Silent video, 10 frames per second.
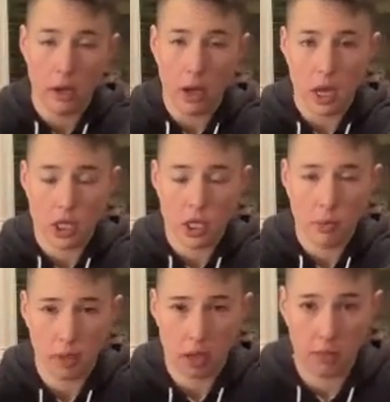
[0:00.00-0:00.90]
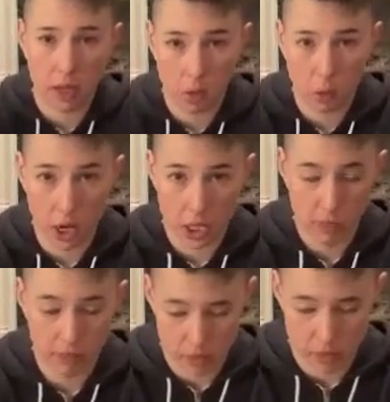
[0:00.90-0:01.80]
an I shape, they could be in a Y
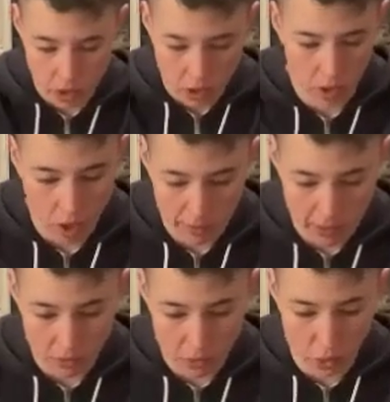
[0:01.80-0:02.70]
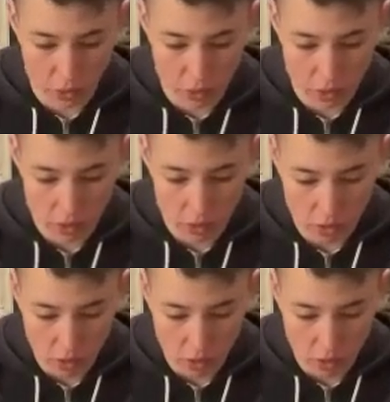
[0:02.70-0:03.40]
shape, especially to accommodate some shoulders.